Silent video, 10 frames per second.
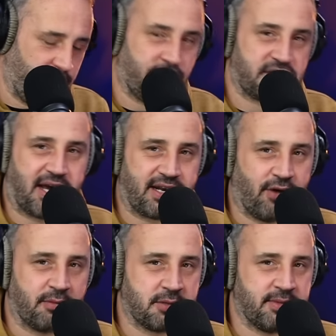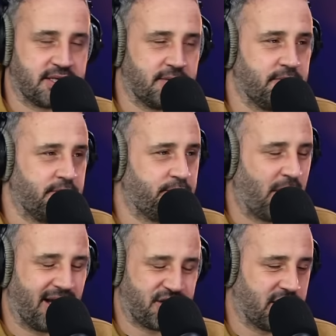on the side of optimism,
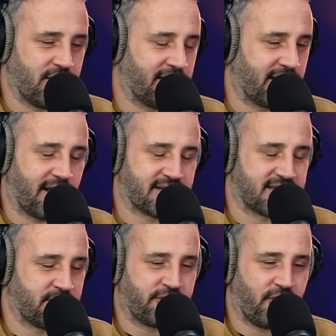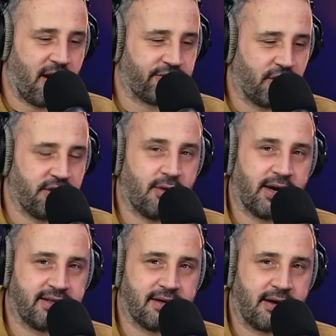but I genuinely, like as I said before, I've got no
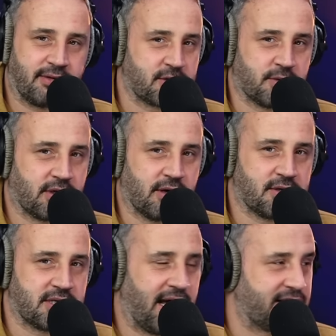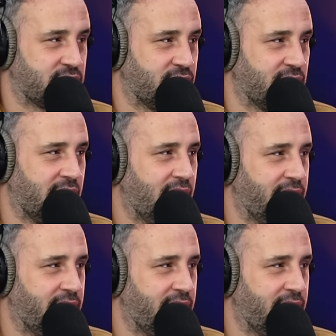idea how this one goes at all.